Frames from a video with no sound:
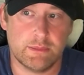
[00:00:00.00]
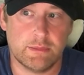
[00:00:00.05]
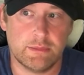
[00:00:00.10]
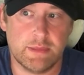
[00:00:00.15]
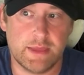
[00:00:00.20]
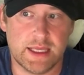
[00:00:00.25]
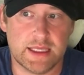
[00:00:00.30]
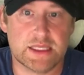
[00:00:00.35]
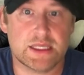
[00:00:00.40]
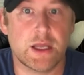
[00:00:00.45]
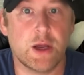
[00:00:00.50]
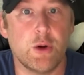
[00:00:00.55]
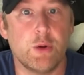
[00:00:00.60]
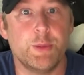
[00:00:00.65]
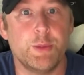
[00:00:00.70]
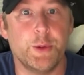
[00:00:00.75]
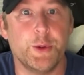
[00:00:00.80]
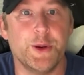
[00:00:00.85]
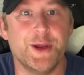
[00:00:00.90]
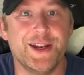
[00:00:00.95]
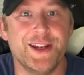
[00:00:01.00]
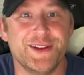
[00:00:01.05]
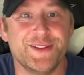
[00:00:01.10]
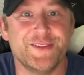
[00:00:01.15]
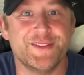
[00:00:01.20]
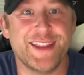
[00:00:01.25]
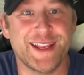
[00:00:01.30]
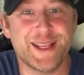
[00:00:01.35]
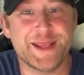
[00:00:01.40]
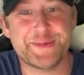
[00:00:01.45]
that's the whole point of
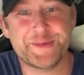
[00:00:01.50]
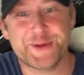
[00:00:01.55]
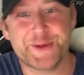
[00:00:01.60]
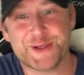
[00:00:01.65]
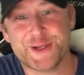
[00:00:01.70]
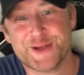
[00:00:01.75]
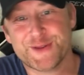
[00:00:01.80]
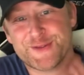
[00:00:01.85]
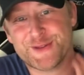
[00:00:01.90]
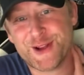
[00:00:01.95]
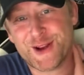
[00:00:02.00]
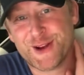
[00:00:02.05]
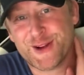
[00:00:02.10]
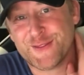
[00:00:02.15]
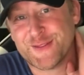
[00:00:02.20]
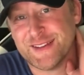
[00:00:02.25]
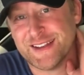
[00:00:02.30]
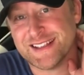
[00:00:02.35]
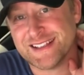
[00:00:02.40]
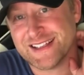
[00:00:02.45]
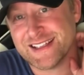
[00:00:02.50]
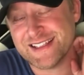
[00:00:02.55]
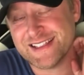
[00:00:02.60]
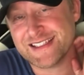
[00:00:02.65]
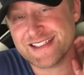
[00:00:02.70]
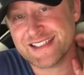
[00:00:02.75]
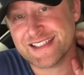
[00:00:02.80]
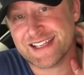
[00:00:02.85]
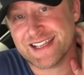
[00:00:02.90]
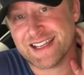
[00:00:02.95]
taking portrait photography,
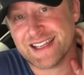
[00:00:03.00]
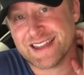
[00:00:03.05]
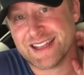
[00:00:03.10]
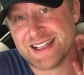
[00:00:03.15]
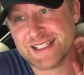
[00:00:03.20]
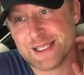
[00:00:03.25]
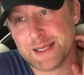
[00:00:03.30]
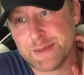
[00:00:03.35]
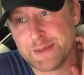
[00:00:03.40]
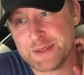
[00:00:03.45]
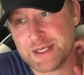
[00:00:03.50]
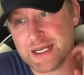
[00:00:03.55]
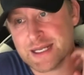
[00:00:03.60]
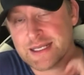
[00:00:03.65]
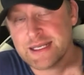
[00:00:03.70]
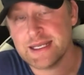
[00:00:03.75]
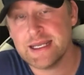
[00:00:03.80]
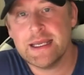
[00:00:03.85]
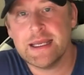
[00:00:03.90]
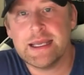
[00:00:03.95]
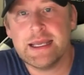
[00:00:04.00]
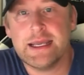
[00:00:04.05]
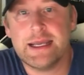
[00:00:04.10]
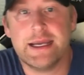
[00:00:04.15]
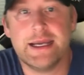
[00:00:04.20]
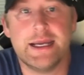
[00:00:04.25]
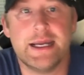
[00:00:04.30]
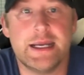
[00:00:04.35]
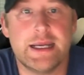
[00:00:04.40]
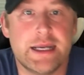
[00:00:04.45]
is that subject.
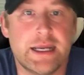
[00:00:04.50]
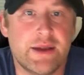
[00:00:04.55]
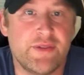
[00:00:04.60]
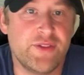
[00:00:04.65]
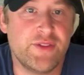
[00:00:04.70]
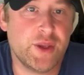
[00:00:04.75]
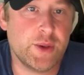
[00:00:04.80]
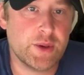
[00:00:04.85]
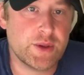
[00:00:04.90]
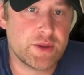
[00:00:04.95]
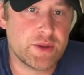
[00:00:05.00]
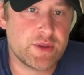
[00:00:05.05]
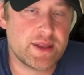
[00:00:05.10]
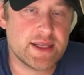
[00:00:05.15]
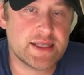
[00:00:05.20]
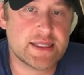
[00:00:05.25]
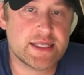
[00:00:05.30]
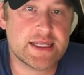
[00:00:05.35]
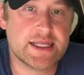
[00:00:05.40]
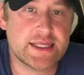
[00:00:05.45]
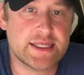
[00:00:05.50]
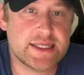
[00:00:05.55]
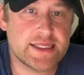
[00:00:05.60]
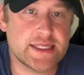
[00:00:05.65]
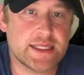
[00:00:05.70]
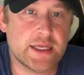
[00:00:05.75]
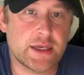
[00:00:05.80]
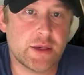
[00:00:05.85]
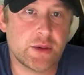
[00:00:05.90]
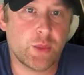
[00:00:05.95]
A few other things to
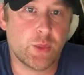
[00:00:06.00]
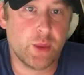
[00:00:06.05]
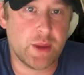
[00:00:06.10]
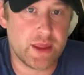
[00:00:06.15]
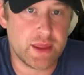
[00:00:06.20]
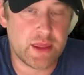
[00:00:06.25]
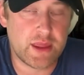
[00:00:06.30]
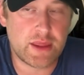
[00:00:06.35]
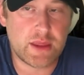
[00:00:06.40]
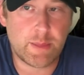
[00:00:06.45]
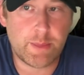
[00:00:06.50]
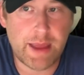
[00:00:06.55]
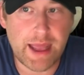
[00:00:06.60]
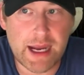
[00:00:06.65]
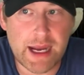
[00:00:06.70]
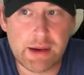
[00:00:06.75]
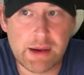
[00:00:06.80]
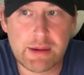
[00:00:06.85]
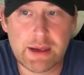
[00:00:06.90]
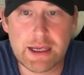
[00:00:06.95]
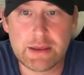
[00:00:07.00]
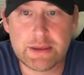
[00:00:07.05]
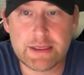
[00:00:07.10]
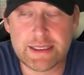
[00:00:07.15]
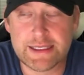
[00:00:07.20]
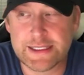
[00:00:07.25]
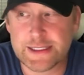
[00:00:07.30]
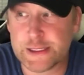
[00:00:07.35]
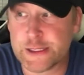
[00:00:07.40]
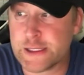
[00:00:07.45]
consider with the background
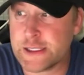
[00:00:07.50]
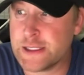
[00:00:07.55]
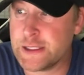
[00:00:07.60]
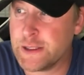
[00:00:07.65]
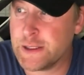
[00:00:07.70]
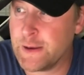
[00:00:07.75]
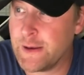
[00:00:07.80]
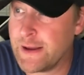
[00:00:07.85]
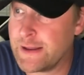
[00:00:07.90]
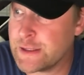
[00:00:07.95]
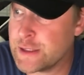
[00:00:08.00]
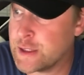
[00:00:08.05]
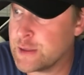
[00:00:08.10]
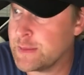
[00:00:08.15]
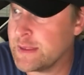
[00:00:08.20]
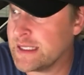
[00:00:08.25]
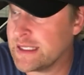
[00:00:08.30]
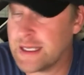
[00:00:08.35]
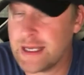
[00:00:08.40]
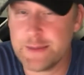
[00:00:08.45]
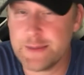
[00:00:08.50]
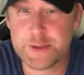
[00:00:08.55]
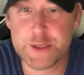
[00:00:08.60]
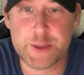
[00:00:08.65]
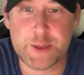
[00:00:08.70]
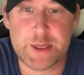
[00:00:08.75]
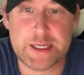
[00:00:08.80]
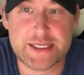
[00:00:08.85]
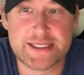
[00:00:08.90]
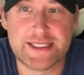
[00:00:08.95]
is, too many times
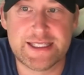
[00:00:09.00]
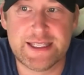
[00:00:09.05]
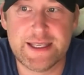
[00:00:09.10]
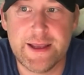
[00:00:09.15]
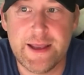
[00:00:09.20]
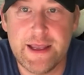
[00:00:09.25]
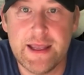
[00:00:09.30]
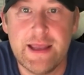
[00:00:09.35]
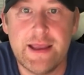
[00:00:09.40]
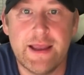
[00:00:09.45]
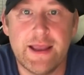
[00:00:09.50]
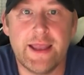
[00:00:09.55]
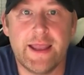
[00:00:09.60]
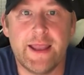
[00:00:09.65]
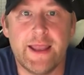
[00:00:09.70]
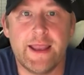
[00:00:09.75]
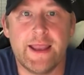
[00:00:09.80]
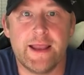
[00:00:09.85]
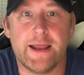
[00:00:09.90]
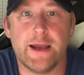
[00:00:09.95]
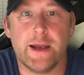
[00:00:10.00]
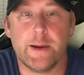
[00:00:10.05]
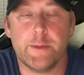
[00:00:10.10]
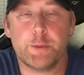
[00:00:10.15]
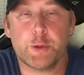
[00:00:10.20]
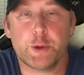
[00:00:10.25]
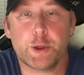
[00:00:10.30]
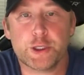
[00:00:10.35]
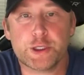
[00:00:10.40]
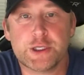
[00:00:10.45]
do I see a
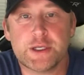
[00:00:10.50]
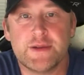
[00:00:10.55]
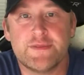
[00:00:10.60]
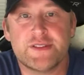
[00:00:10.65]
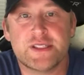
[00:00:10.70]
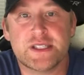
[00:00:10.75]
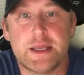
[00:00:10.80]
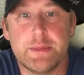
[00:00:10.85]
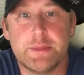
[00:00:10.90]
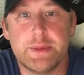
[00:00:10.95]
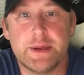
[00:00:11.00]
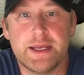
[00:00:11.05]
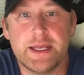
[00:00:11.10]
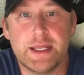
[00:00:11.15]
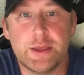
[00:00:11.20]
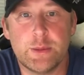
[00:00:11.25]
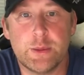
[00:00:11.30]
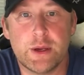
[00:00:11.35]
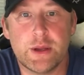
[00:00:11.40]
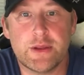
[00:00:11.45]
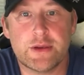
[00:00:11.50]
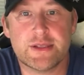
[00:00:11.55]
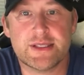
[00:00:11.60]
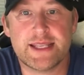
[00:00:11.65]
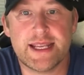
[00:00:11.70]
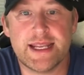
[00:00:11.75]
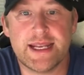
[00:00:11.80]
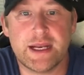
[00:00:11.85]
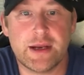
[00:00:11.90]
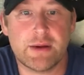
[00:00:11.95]
portrait of somebody where they're
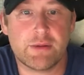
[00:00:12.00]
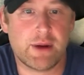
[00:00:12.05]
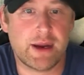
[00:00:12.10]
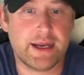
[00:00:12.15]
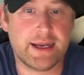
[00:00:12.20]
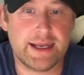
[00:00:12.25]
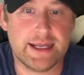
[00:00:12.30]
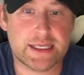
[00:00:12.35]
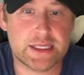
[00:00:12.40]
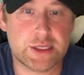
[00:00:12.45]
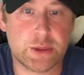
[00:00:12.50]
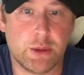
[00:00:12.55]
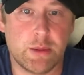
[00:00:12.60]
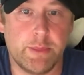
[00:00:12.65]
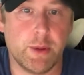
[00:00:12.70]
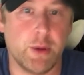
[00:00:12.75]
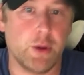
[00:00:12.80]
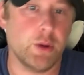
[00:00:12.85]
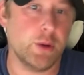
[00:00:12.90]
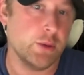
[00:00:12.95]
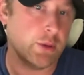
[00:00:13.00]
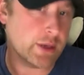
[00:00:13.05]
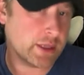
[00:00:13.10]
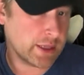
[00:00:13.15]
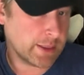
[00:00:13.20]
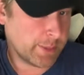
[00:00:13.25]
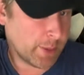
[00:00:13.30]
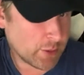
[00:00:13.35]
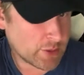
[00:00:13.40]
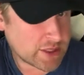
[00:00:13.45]
standing right next to a pole and
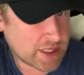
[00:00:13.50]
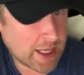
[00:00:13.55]
the pole is